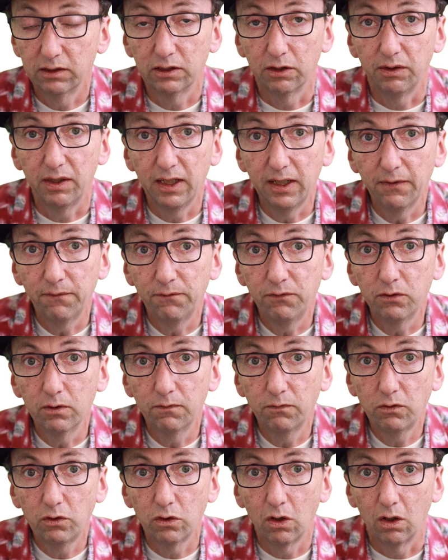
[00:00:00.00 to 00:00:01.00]
So if
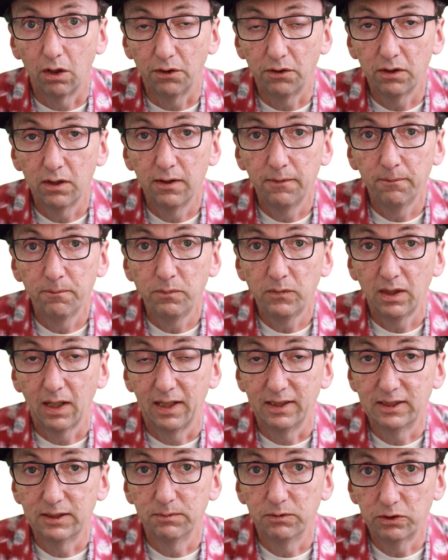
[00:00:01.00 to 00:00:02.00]
you've got
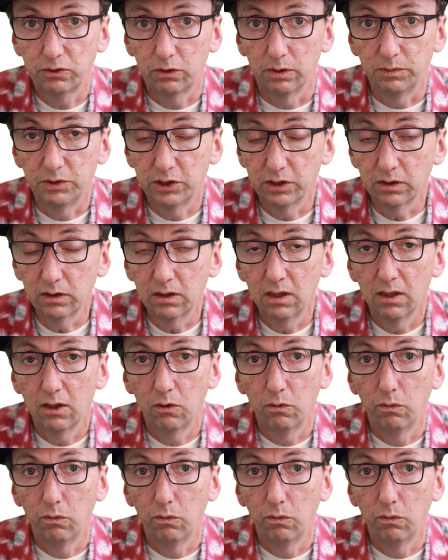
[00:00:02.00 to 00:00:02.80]
a subscription,